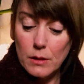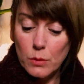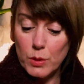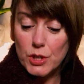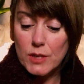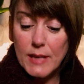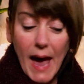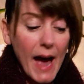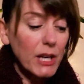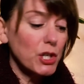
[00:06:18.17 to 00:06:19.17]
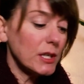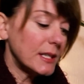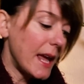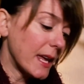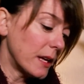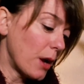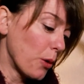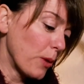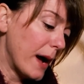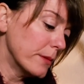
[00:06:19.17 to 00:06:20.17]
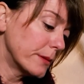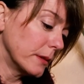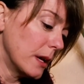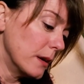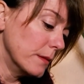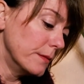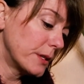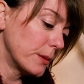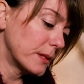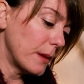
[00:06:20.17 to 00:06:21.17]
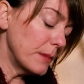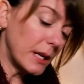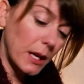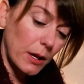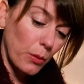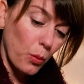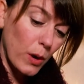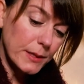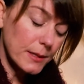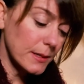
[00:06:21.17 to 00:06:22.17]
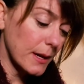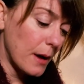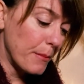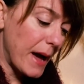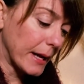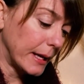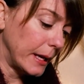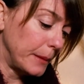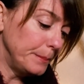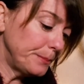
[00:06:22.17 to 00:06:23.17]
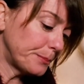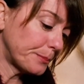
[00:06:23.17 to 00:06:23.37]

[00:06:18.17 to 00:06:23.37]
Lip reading: which is action taken around love. So somebody wants to come back in